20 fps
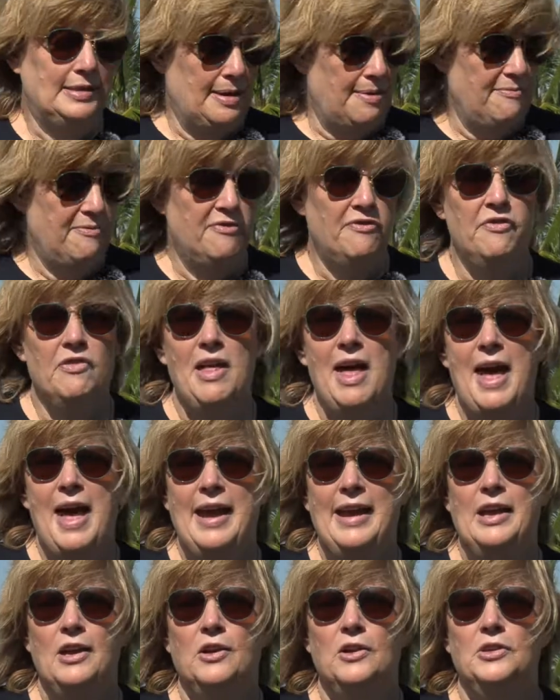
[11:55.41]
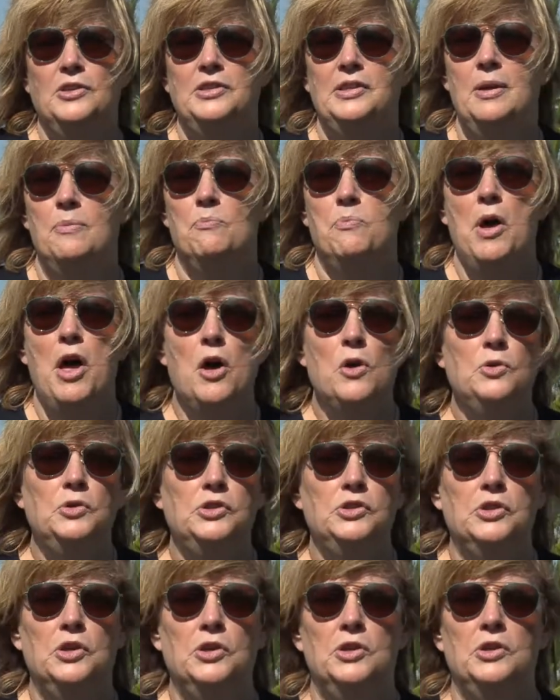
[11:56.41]
some flyers, some
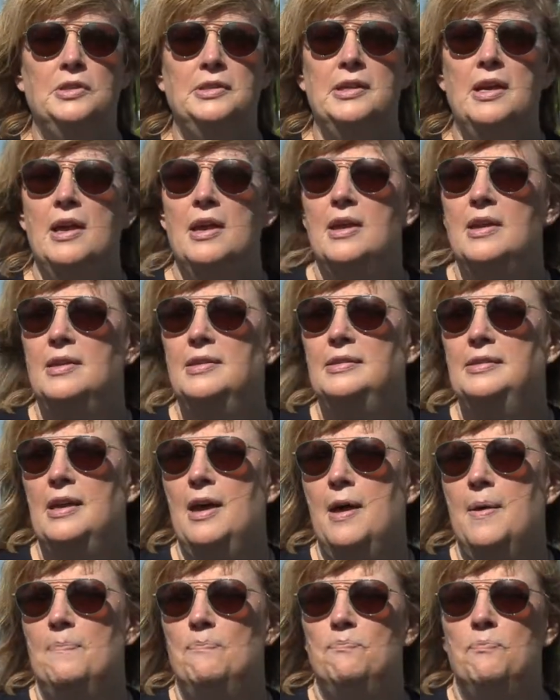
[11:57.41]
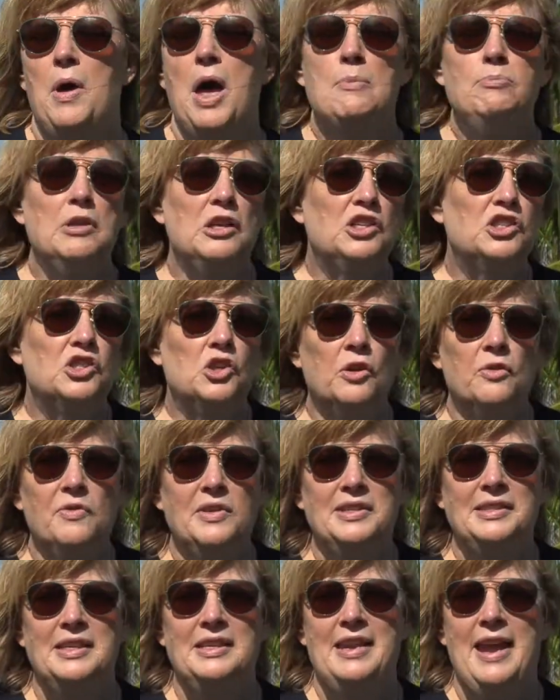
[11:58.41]
posters, some public
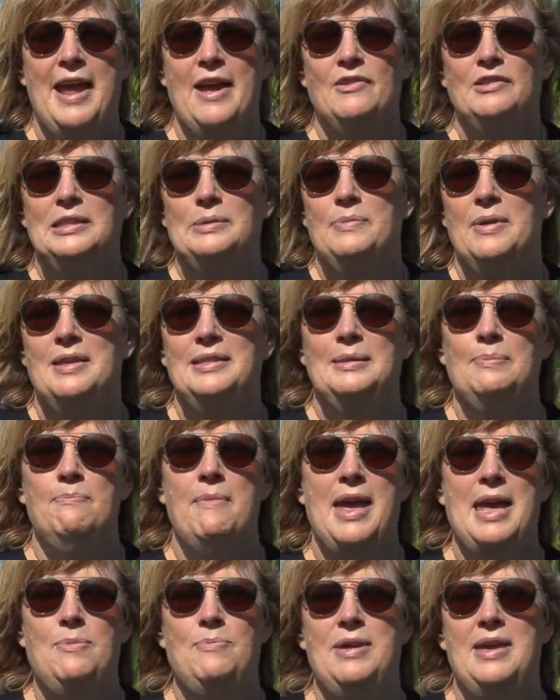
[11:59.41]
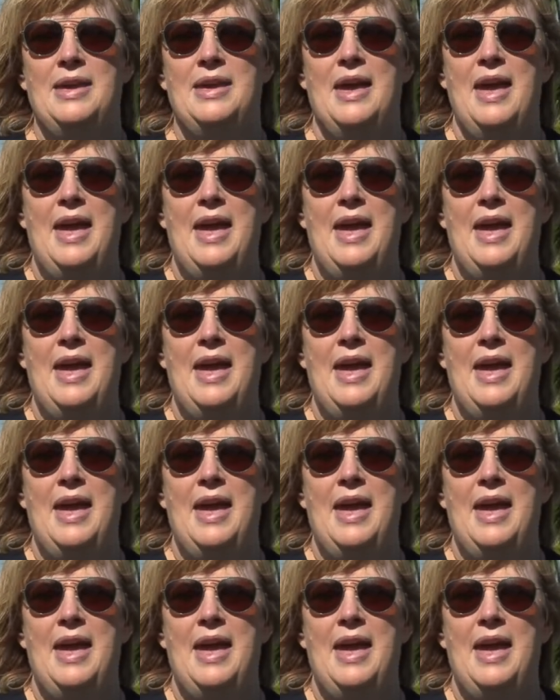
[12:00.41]
service announcements, maybe